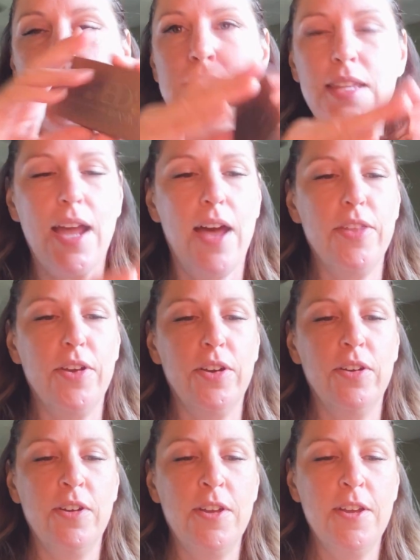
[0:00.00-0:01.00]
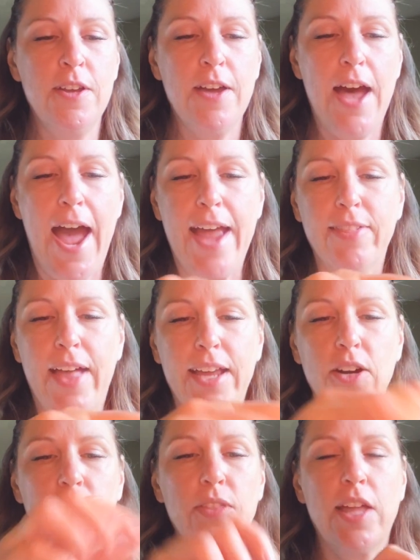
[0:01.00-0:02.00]
that's the other
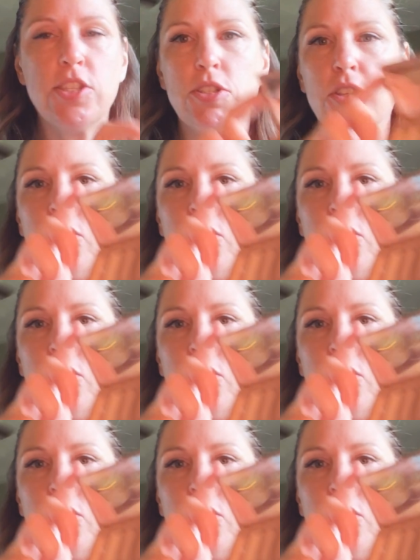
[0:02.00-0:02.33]
eyeliner that's